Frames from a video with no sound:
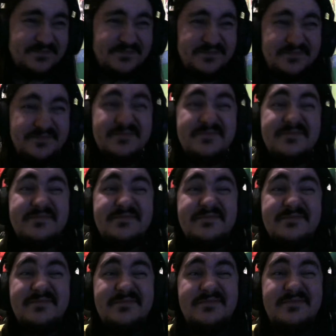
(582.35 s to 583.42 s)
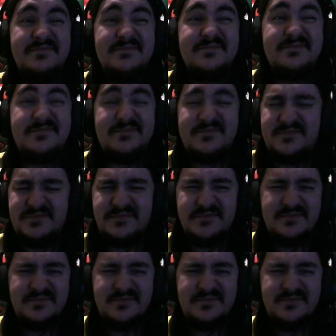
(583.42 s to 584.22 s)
(silence)